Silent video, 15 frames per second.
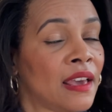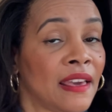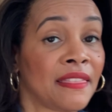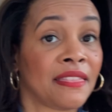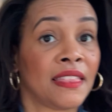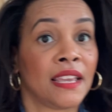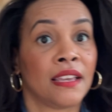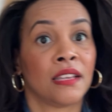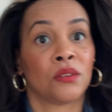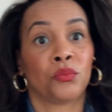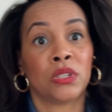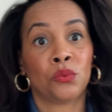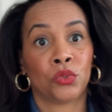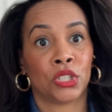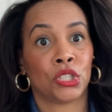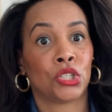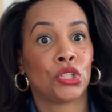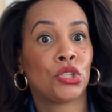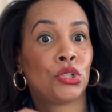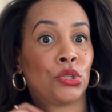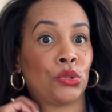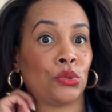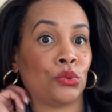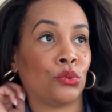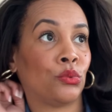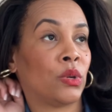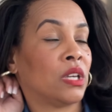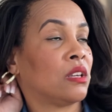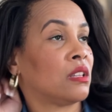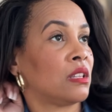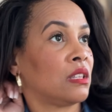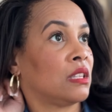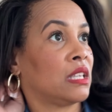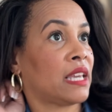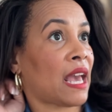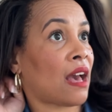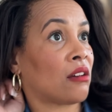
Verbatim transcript: and then we went to the